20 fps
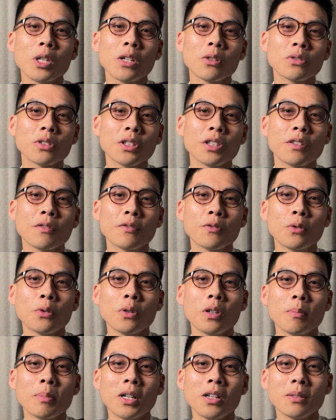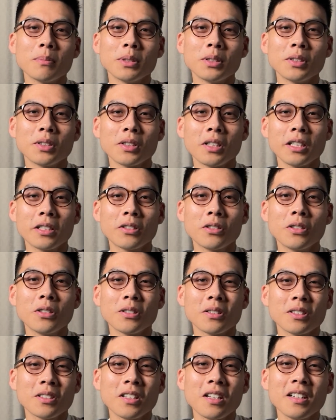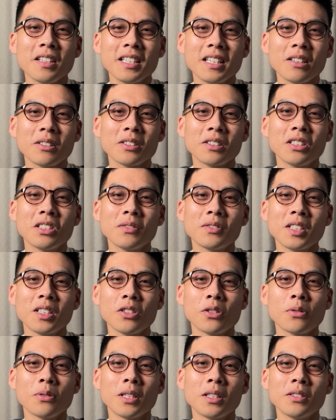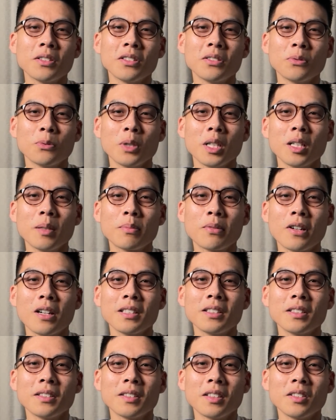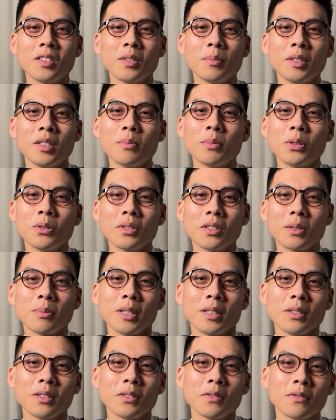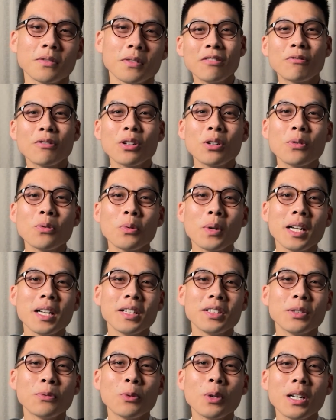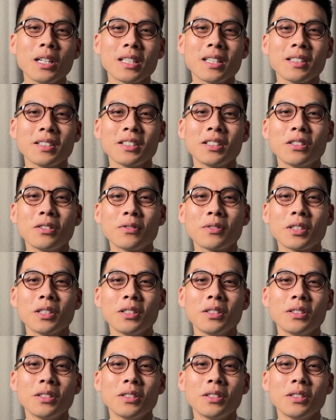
that when I was looking for apartments, I could look slightly outside of central London where prices tend to be the most expensive. In a role where the work itself